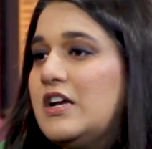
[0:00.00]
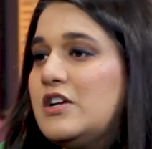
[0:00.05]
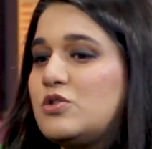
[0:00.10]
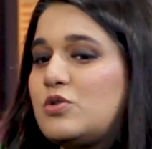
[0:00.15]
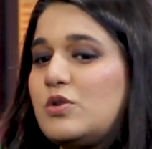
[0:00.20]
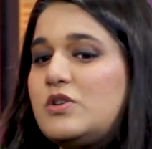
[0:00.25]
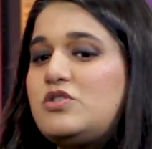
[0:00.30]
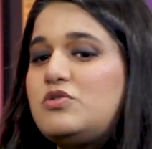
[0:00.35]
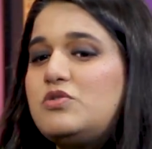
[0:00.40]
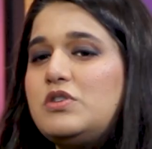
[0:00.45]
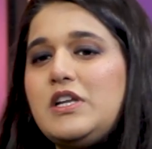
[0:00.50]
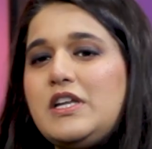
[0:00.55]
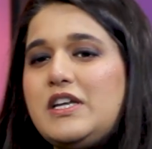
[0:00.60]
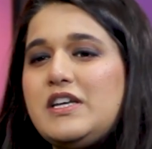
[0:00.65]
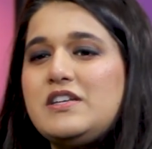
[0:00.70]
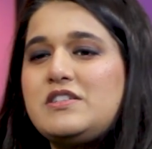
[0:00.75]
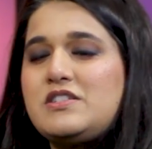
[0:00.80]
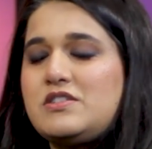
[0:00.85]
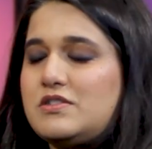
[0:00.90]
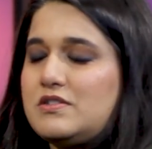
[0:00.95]
So it's
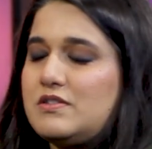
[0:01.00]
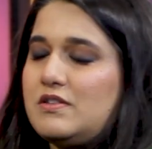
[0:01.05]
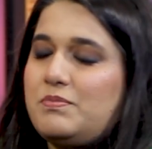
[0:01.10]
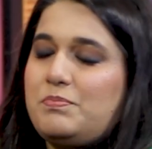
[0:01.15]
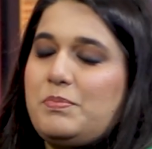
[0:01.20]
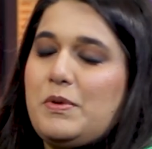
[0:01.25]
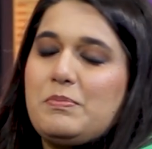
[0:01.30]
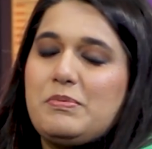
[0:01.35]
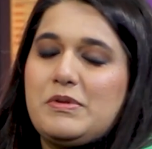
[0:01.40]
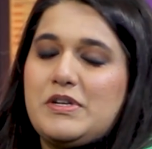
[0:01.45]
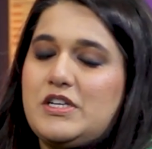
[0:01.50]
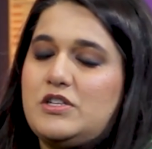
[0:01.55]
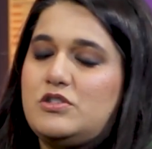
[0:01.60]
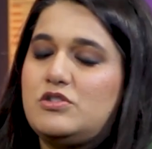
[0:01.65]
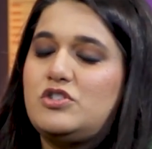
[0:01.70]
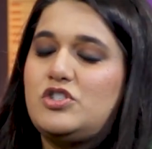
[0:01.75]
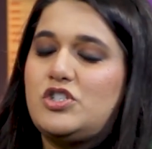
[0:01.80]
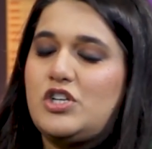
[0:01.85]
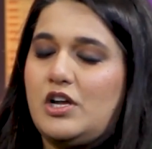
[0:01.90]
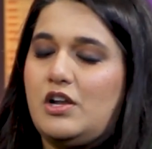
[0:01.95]
really, people need
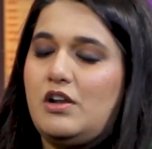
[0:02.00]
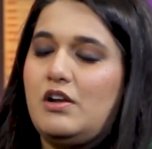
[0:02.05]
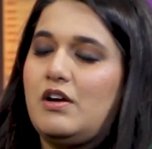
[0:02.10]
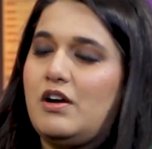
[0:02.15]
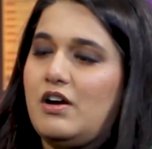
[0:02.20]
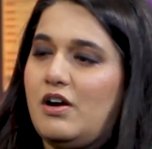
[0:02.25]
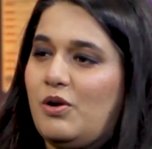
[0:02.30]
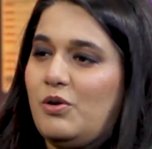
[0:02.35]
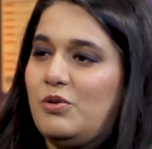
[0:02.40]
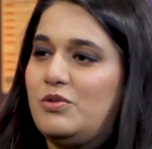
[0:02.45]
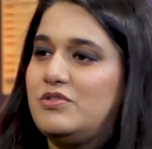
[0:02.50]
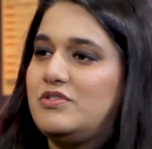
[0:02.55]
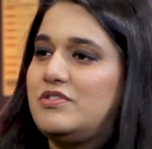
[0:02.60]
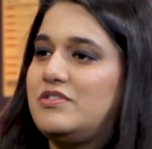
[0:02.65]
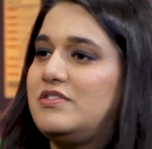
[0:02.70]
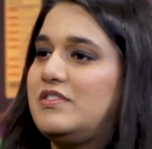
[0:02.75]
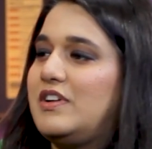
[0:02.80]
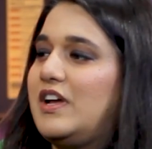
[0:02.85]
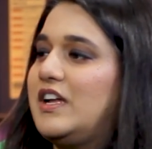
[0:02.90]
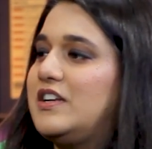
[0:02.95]
to chill out
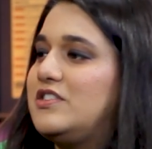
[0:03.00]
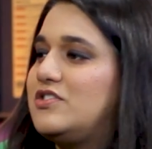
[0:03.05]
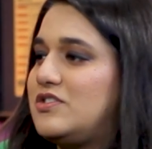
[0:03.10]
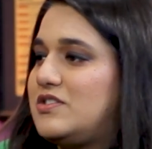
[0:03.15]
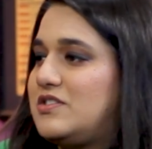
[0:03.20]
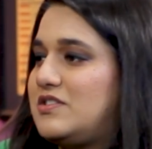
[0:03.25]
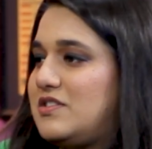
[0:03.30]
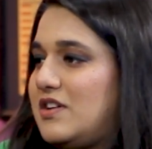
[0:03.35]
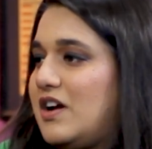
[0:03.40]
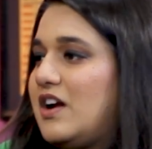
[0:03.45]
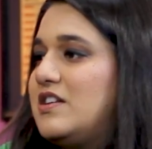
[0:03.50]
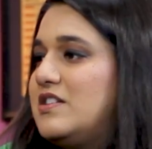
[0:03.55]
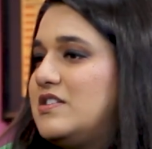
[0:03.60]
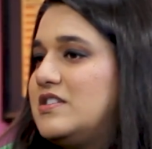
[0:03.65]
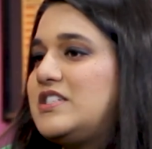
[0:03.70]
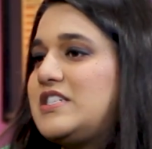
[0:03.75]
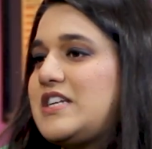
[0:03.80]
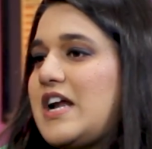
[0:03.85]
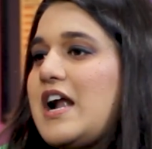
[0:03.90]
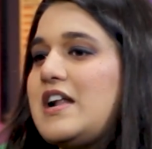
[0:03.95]
and just
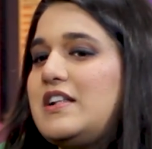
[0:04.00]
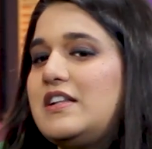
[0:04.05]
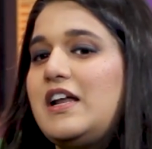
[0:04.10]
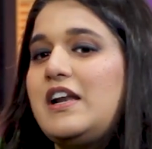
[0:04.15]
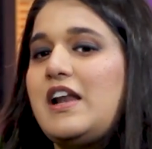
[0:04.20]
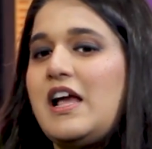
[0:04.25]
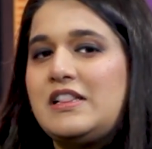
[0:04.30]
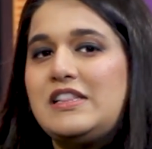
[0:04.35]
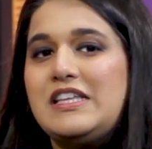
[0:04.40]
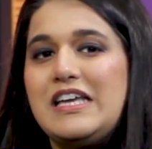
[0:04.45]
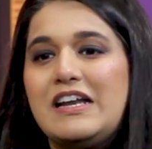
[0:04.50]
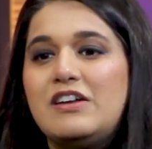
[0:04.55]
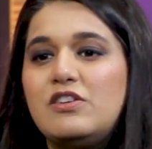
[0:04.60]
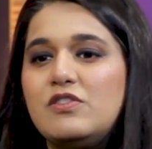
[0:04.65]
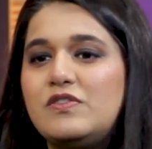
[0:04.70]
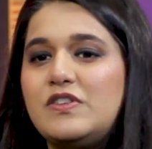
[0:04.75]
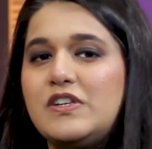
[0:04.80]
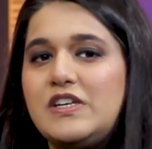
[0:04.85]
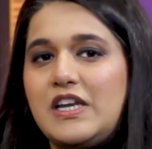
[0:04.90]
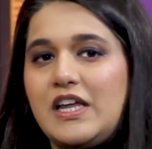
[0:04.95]
understand that at the end
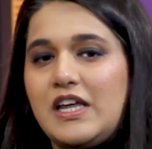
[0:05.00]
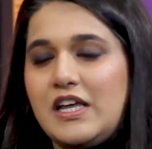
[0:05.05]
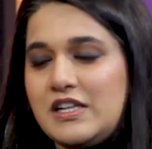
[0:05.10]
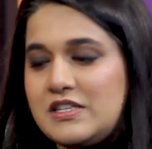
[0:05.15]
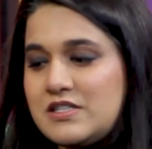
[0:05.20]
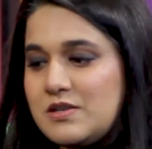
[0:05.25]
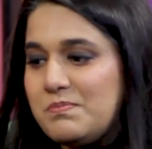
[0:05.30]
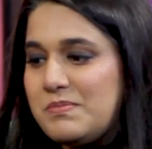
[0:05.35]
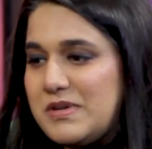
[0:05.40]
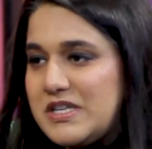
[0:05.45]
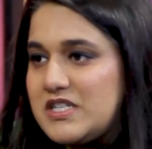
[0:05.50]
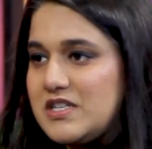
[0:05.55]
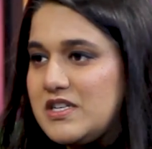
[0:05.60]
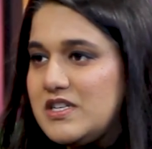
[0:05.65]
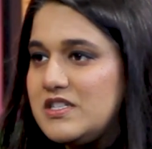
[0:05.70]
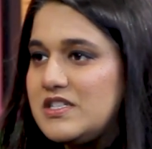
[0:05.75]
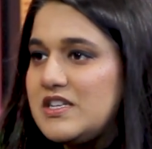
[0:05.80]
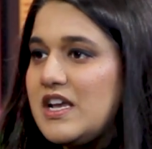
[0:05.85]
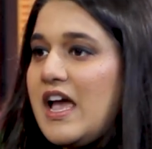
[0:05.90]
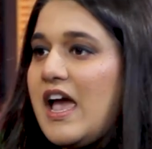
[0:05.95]
of the day, it's a
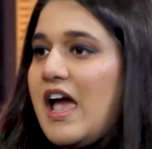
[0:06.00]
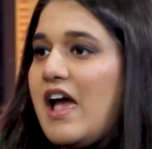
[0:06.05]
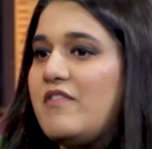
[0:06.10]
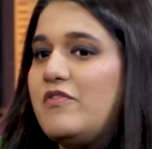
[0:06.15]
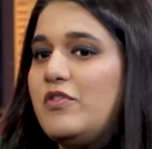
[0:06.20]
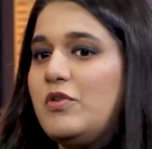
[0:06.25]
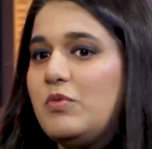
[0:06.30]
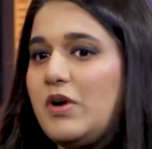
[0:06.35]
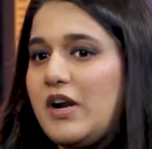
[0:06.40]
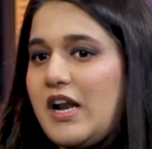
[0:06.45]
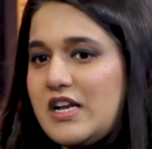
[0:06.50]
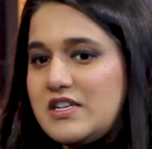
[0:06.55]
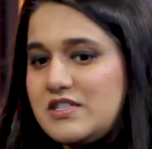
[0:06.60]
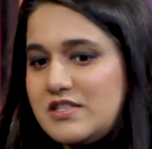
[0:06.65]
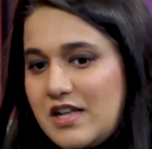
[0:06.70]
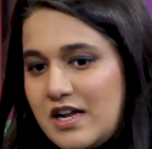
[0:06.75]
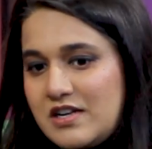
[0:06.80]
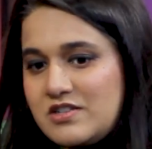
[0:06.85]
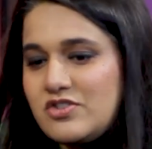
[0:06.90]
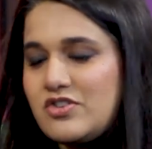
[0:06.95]
business. Everyone
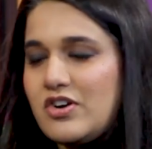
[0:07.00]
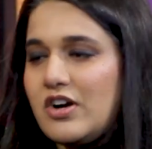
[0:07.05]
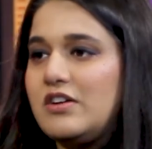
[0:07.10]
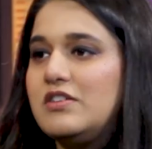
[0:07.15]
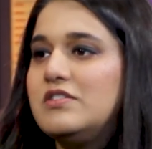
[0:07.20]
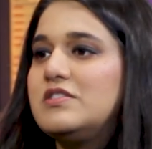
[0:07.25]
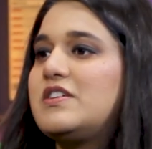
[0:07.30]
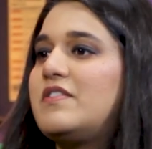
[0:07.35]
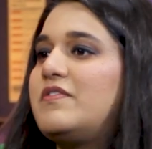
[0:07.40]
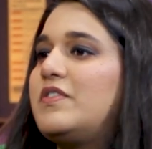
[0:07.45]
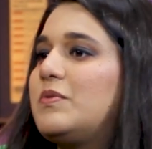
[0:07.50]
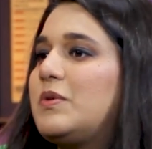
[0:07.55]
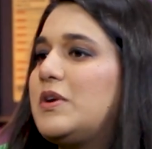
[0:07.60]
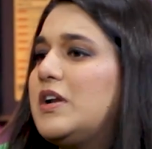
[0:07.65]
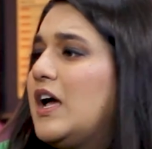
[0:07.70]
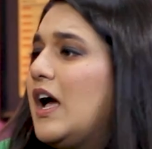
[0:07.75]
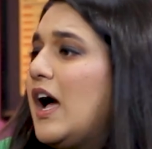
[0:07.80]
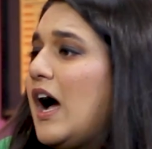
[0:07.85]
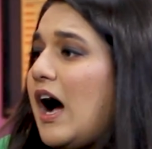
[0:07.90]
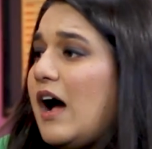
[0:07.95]
has their struggles.
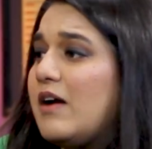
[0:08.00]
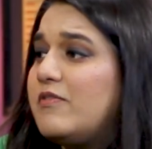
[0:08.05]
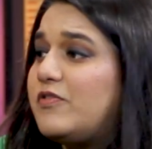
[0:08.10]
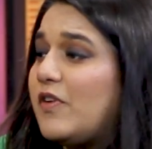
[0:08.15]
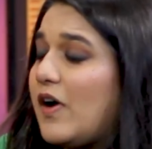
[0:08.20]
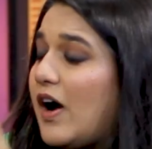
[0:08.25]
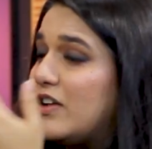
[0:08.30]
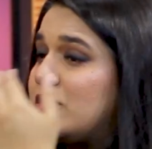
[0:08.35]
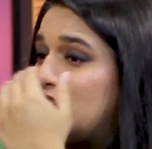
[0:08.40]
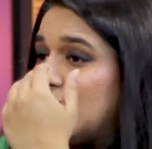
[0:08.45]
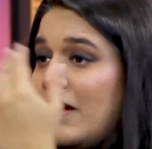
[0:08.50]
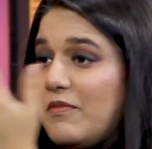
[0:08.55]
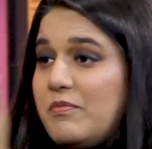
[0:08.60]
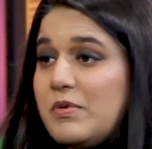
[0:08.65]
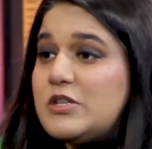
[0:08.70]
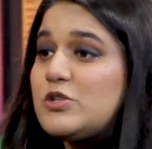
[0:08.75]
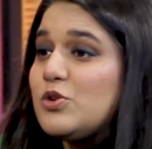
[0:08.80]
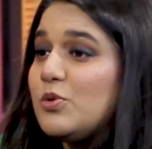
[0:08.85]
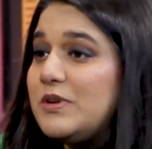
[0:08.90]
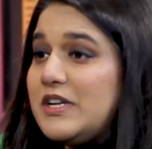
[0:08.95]
Everyone, there have
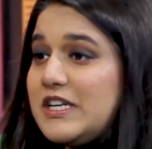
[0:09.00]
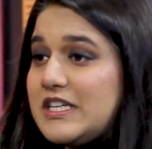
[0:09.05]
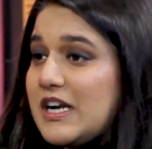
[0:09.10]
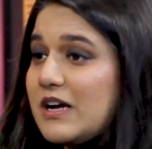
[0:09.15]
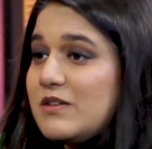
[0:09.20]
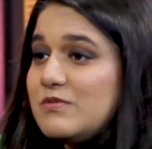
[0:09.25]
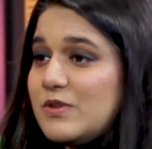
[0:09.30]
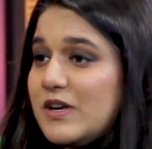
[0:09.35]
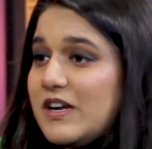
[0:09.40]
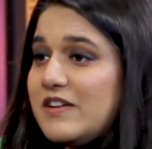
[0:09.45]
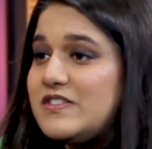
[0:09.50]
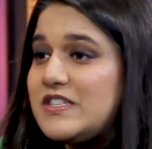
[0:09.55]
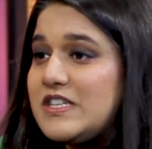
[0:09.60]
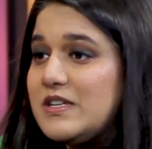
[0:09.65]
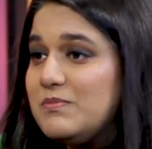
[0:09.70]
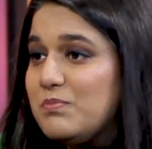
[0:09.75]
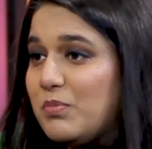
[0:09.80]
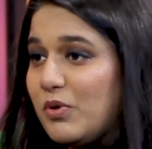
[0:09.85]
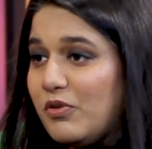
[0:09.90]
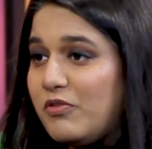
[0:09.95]
been so many times when I've
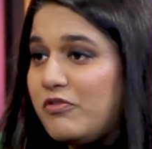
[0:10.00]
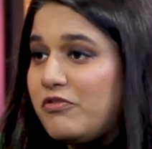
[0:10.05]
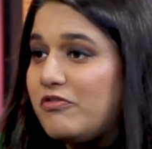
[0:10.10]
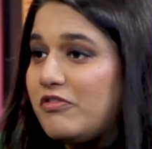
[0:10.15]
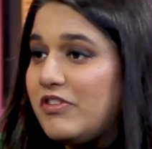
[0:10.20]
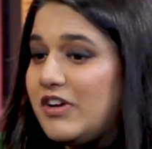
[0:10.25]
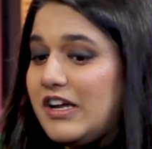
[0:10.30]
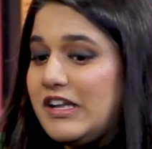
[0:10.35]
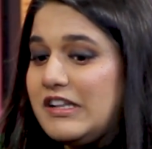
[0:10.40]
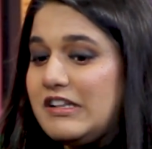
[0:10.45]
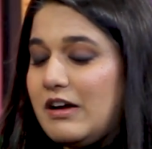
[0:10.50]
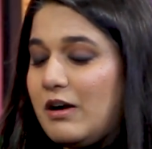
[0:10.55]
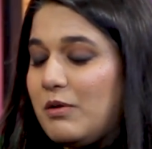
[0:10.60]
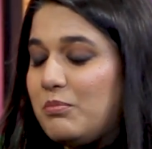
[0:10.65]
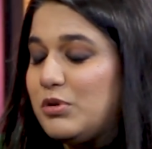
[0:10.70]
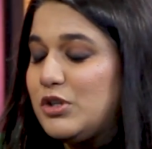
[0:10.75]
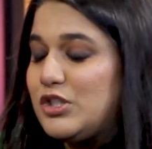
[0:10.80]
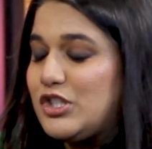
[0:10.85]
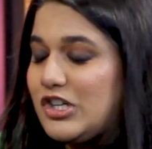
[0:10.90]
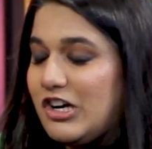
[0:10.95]
seen in
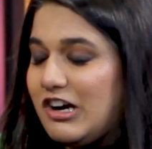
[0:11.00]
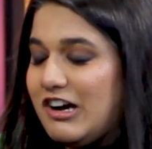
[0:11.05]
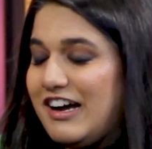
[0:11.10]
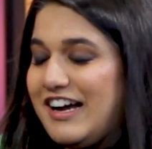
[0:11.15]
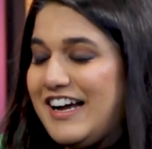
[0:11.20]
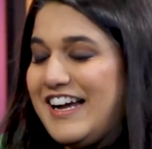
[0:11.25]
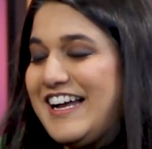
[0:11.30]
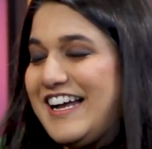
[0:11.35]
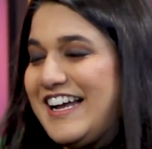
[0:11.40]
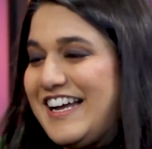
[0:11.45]
Bushra